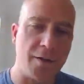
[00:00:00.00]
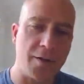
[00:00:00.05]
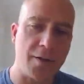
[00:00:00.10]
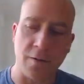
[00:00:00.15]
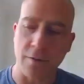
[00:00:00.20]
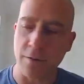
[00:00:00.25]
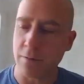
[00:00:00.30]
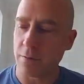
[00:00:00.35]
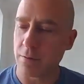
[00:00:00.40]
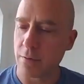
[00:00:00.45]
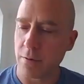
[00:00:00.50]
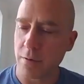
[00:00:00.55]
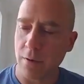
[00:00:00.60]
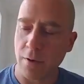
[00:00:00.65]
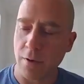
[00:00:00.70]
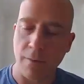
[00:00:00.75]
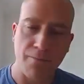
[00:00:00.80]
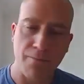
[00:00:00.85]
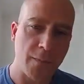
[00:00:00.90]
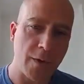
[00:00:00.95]
to
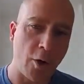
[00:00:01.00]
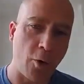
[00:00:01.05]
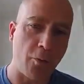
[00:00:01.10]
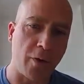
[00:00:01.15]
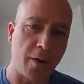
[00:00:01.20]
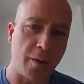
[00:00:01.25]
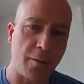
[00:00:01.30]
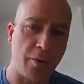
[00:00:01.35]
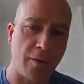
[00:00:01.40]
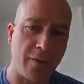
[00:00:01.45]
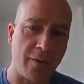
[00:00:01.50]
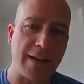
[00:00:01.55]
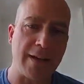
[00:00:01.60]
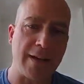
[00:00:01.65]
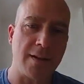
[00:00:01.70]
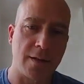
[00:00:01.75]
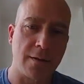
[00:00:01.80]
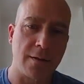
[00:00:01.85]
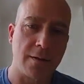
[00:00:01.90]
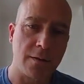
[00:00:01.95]
hopefully prevent